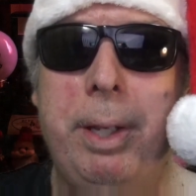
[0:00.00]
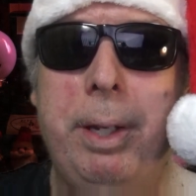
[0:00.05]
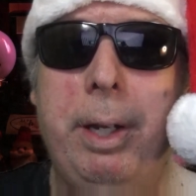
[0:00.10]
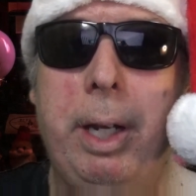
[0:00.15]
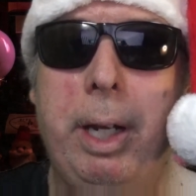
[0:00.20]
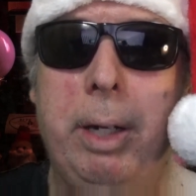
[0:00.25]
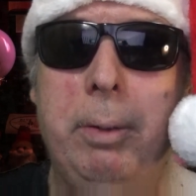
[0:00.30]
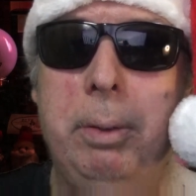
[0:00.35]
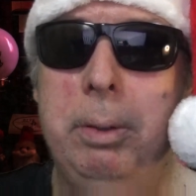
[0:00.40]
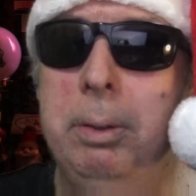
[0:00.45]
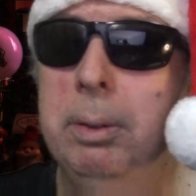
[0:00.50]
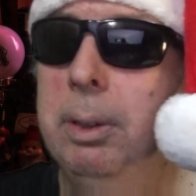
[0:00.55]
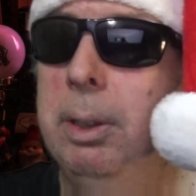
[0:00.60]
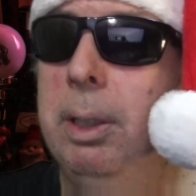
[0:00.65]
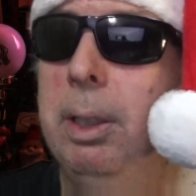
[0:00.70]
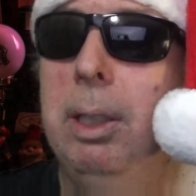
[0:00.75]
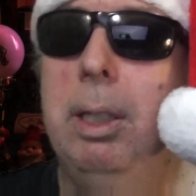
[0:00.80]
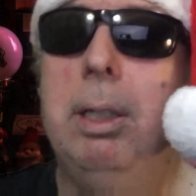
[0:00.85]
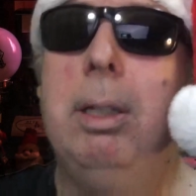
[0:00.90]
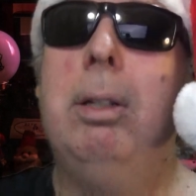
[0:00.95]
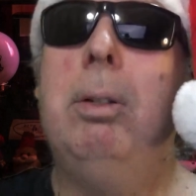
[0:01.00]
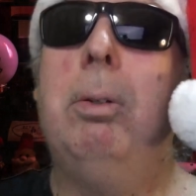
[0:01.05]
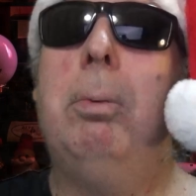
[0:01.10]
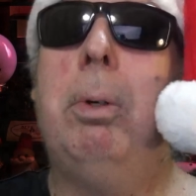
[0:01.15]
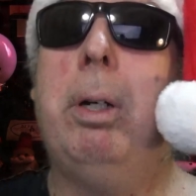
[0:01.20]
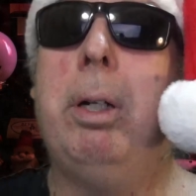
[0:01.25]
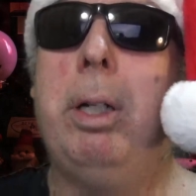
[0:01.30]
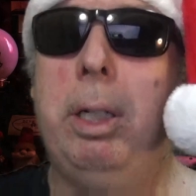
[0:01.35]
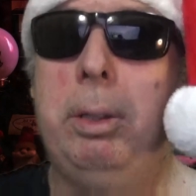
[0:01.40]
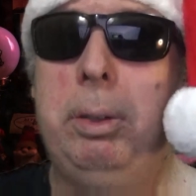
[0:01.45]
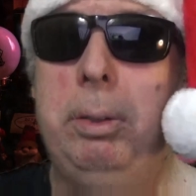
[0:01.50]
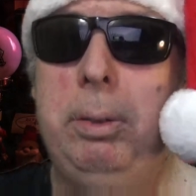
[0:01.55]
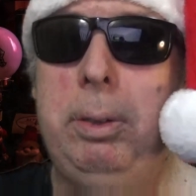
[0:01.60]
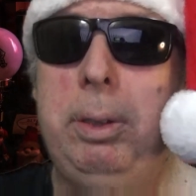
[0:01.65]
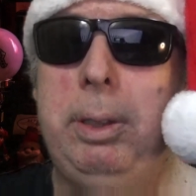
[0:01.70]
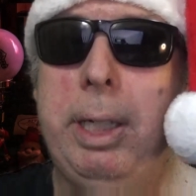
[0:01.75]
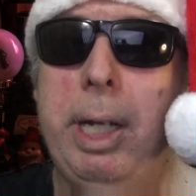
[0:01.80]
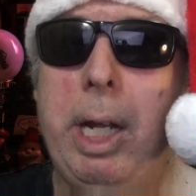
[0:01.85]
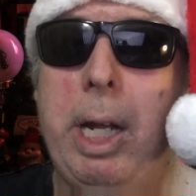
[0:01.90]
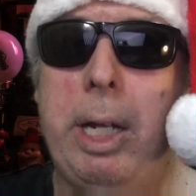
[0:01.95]
And what a
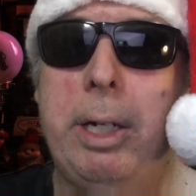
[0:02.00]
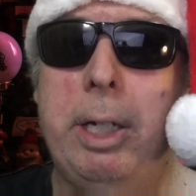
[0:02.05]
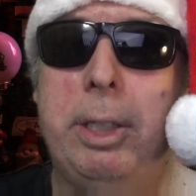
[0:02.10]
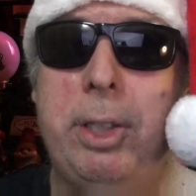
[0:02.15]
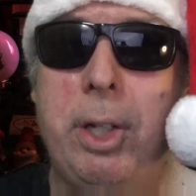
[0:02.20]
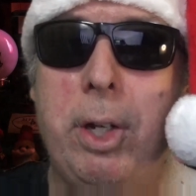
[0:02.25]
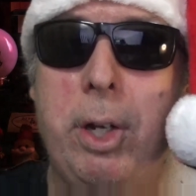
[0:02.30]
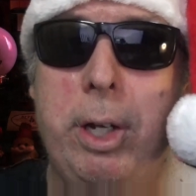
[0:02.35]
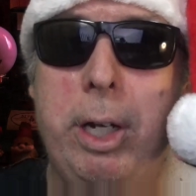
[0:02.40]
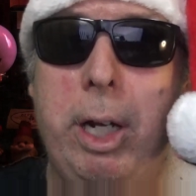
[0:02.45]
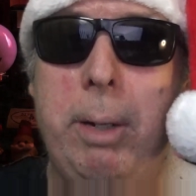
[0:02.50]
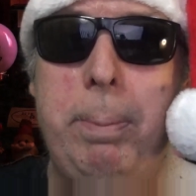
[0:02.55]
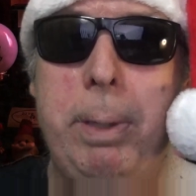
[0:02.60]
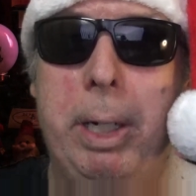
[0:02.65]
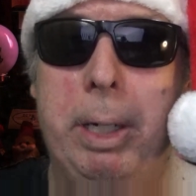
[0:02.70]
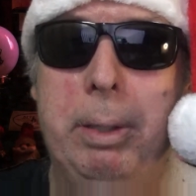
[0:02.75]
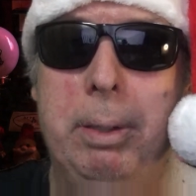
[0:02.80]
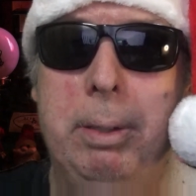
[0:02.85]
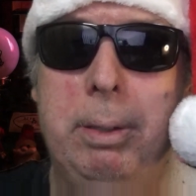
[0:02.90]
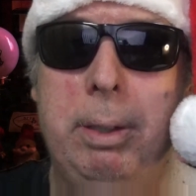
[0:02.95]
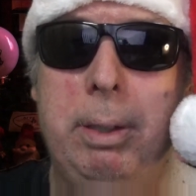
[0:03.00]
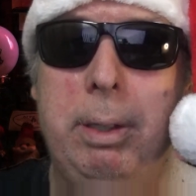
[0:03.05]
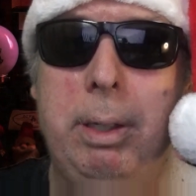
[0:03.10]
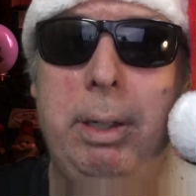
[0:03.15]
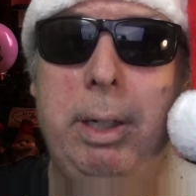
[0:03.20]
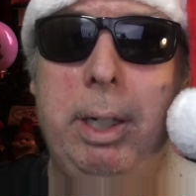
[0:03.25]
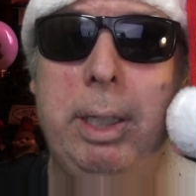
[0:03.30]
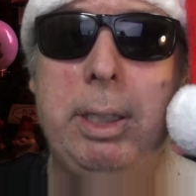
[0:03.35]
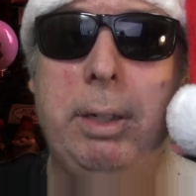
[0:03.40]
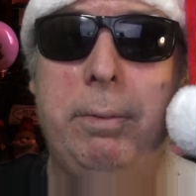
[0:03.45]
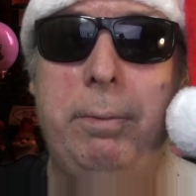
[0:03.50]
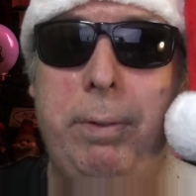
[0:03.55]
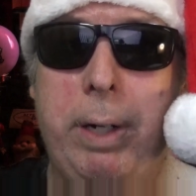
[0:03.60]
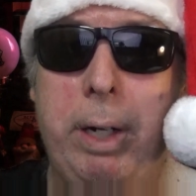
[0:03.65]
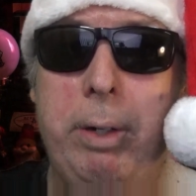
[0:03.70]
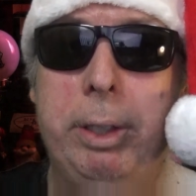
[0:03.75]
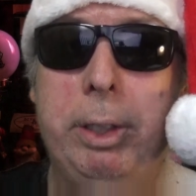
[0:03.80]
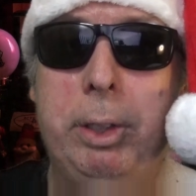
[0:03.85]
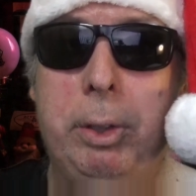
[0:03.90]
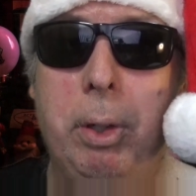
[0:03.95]
car to turn up in. It's a
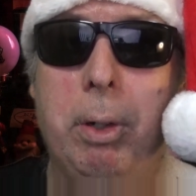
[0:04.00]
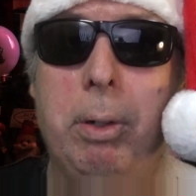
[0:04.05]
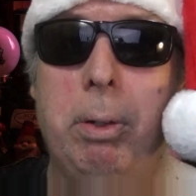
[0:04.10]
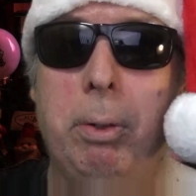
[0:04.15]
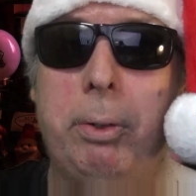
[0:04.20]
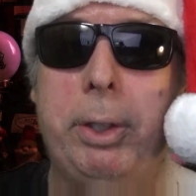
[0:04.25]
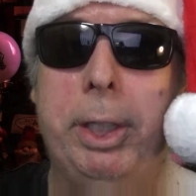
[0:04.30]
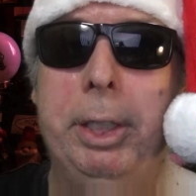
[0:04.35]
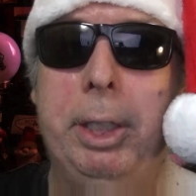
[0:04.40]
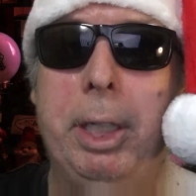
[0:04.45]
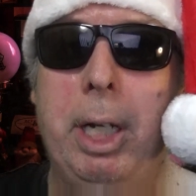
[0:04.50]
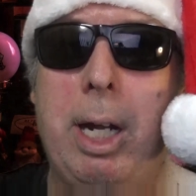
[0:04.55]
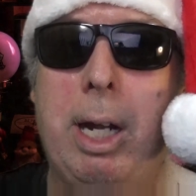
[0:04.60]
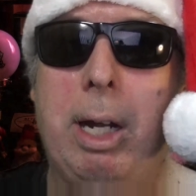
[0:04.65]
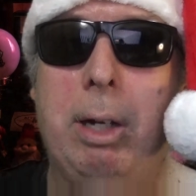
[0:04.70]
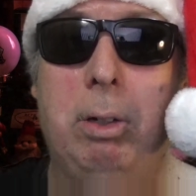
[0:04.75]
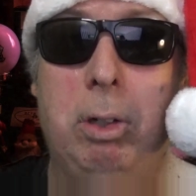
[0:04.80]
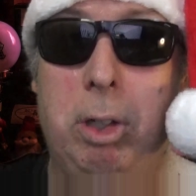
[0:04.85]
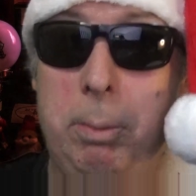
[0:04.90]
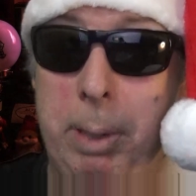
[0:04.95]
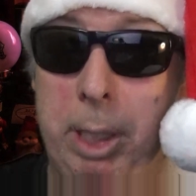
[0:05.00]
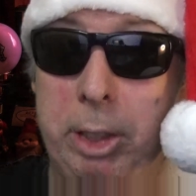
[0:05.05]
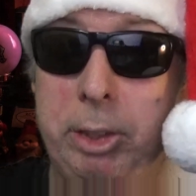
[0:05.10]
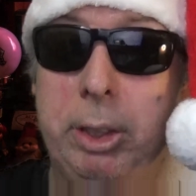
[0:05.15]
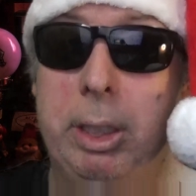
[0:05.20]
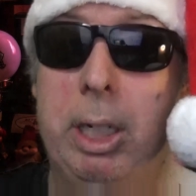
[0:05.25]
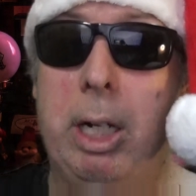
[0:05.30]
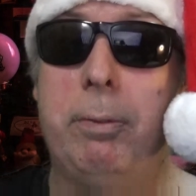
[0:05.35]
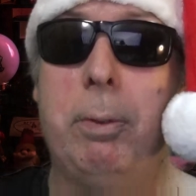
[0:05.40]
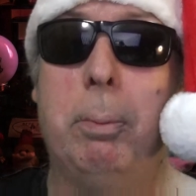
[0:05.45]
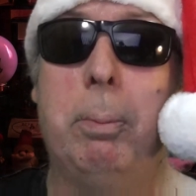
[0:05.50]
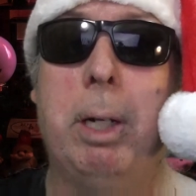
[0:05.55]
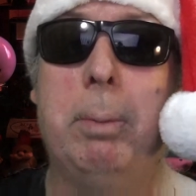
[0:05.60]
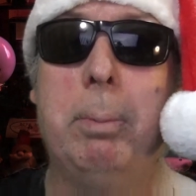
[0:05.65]
very good looking car. I'm actually after one